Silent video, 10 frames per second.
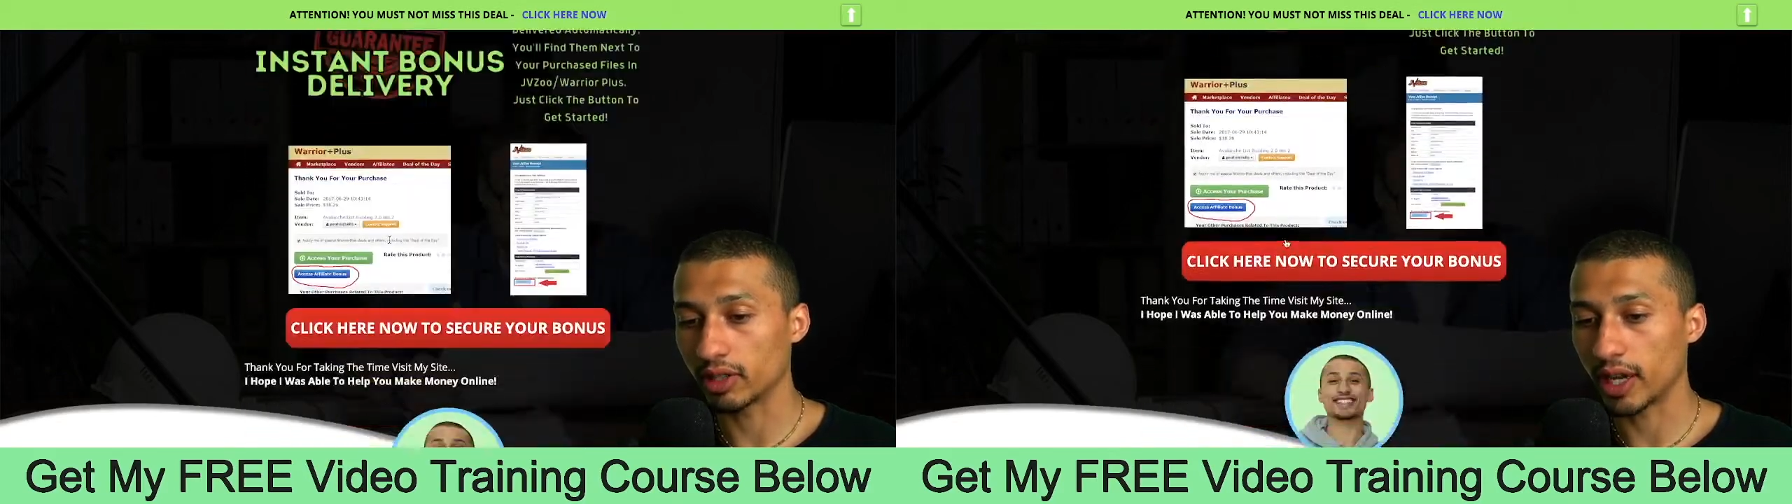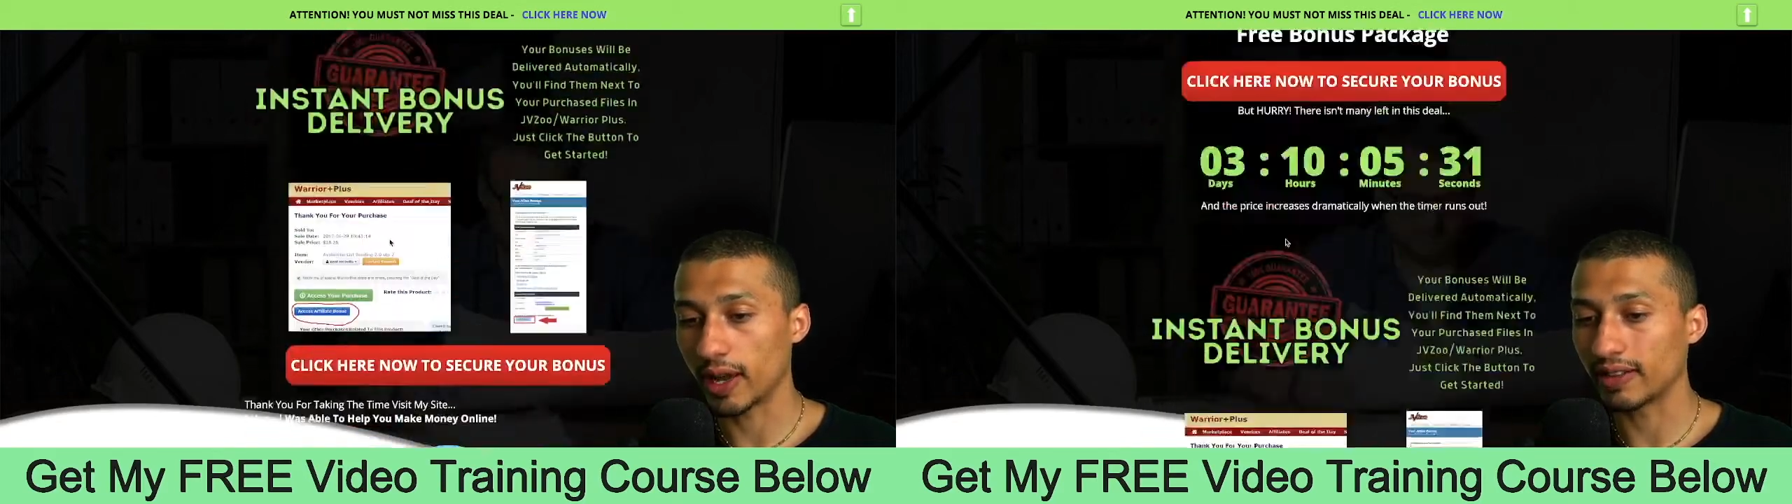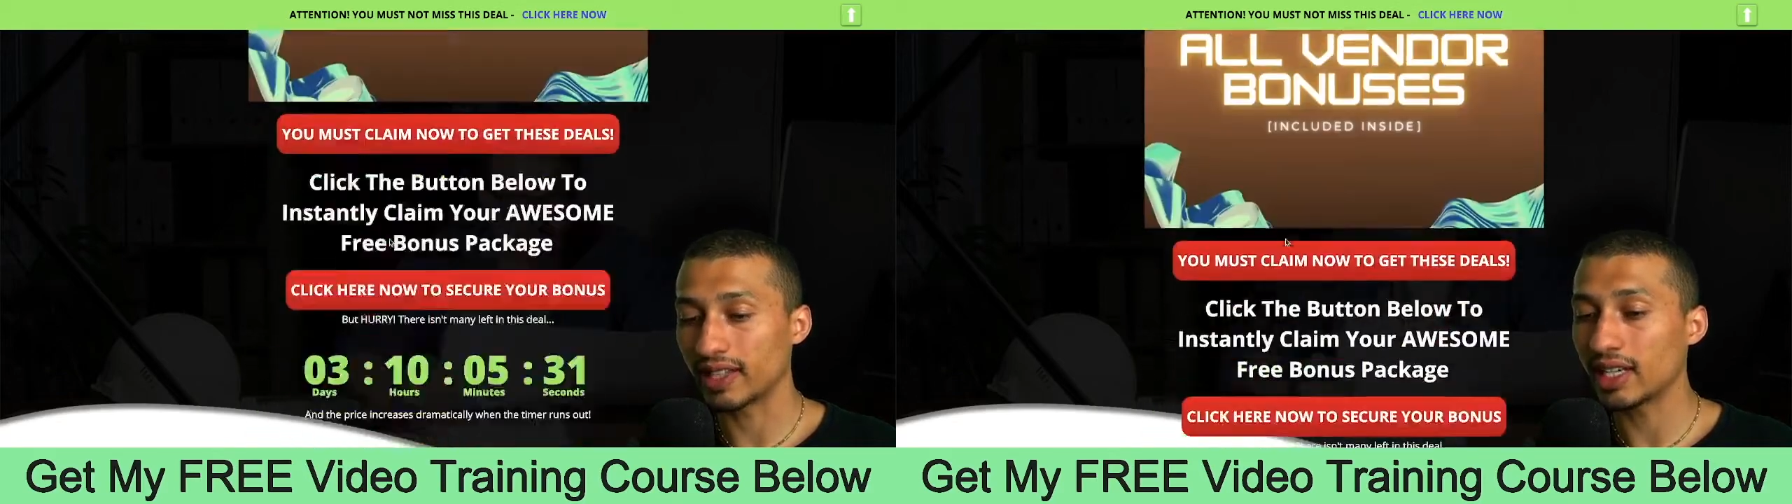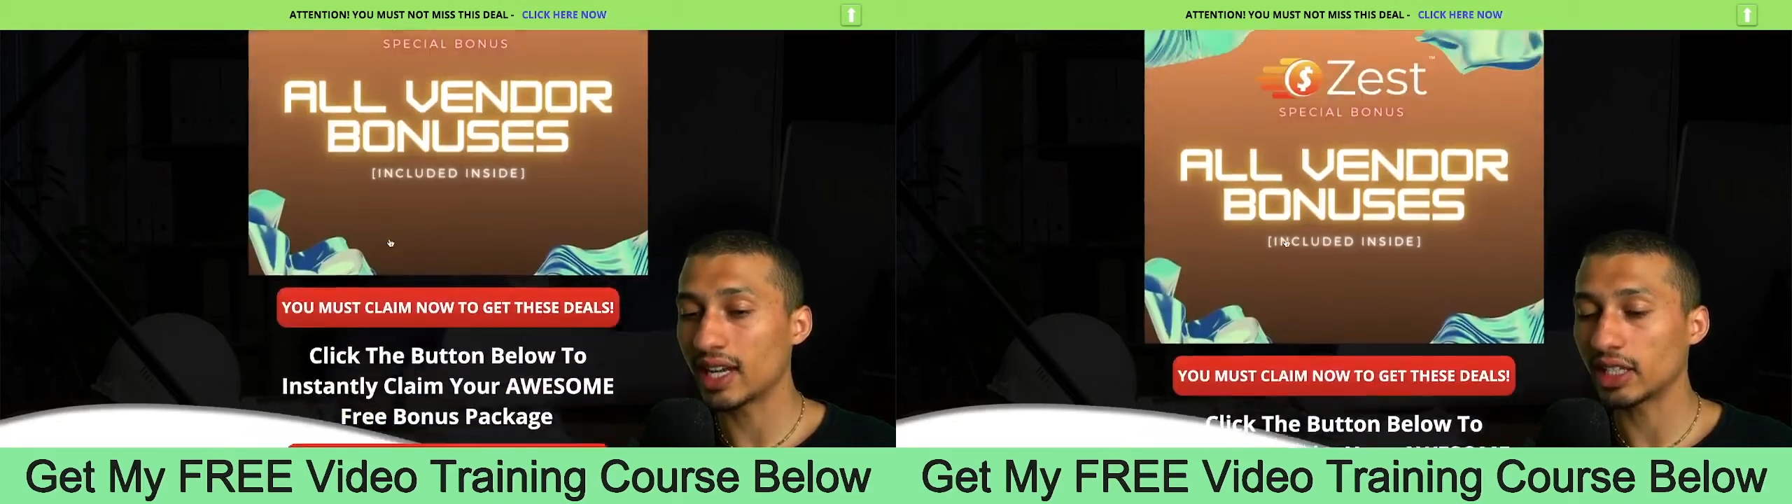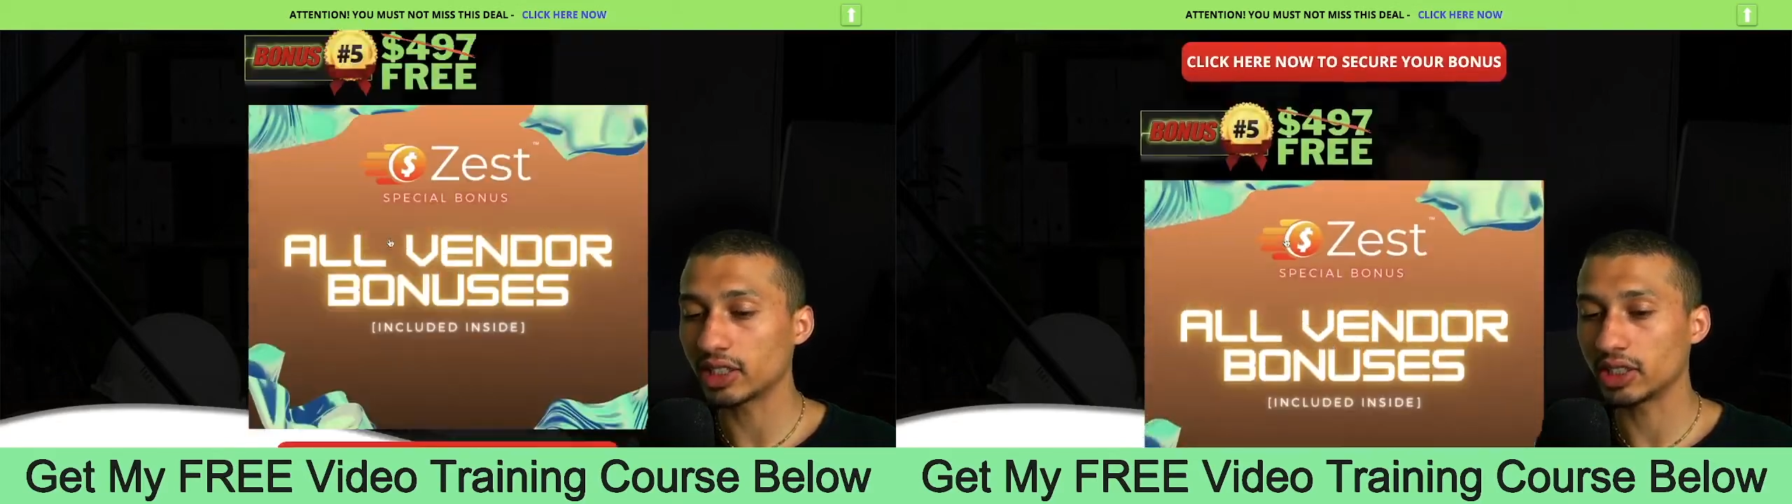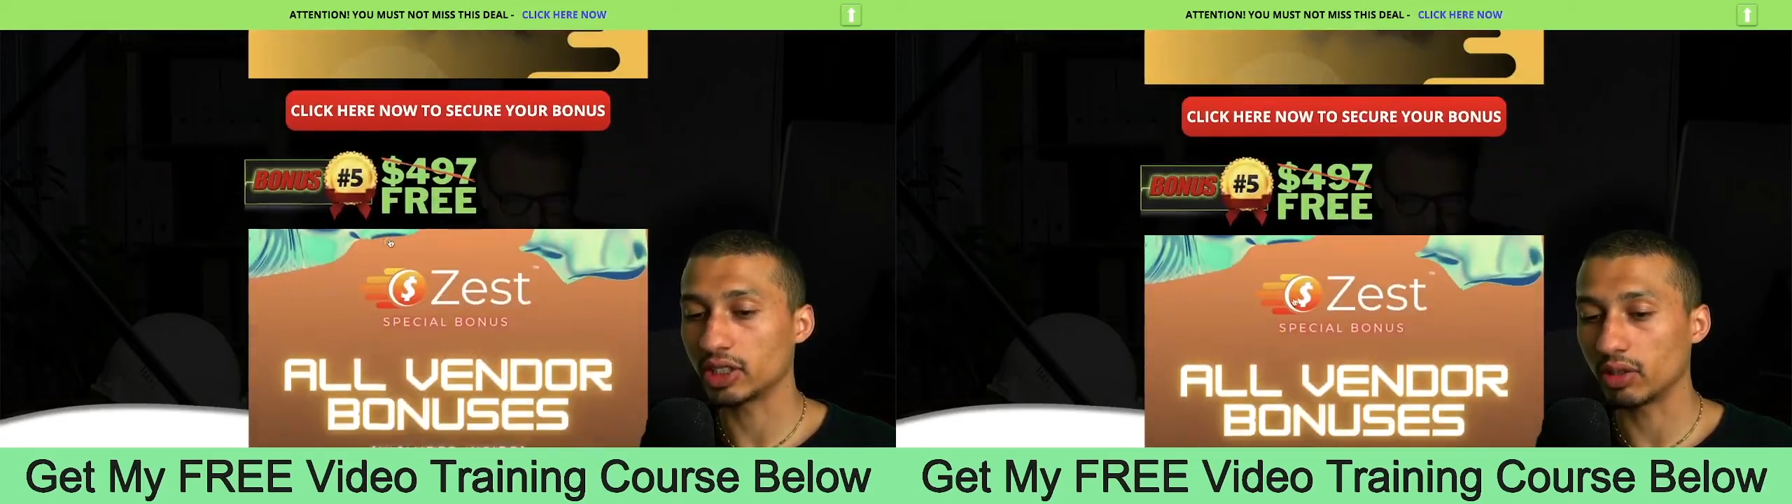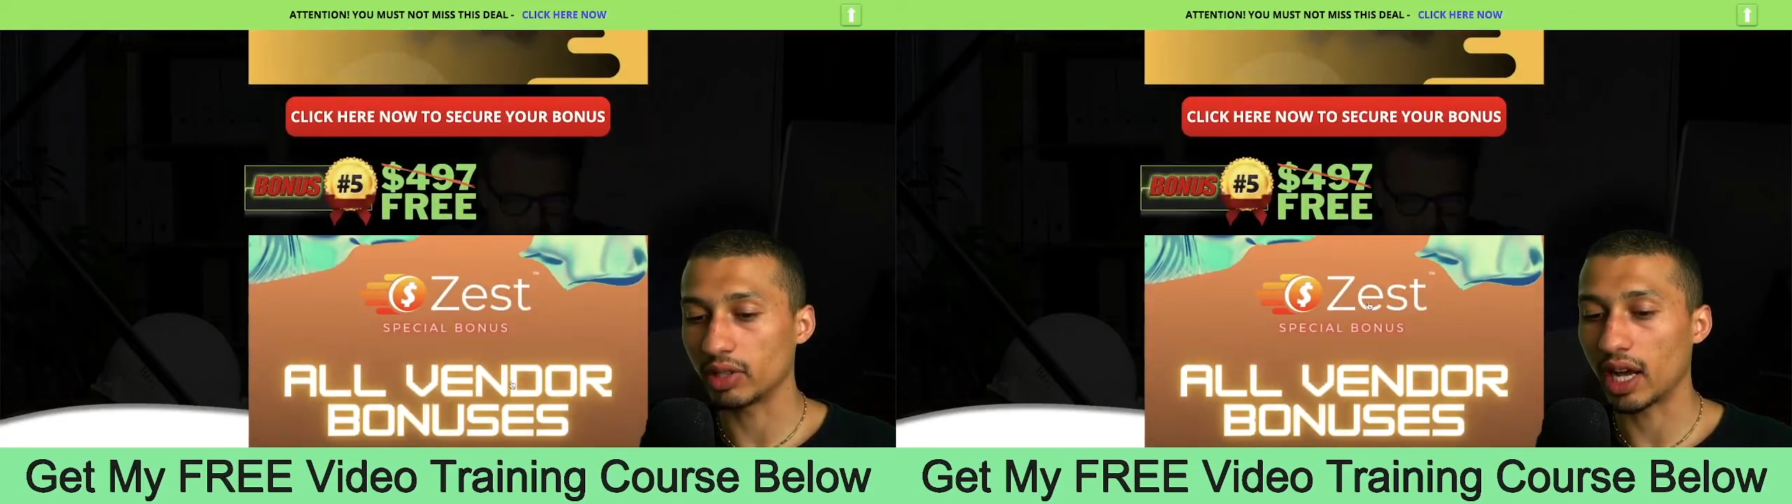I didn't actually show you how